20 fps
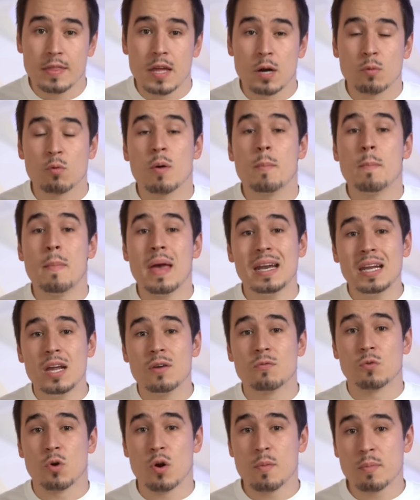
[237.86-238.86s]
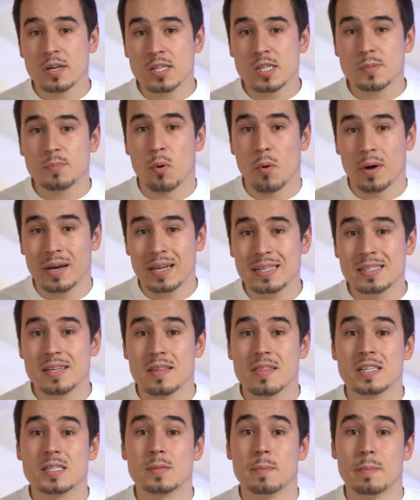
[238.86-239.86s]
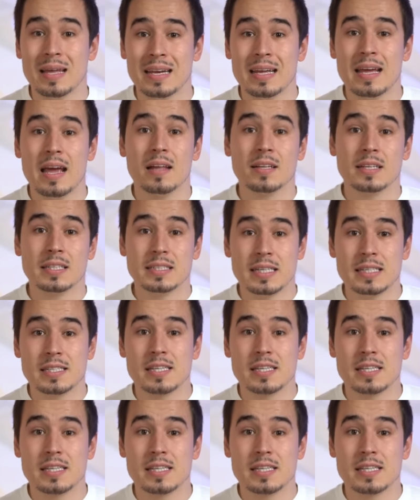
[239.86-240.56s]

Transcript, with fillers: there were many rumors pointing to this mini-L E D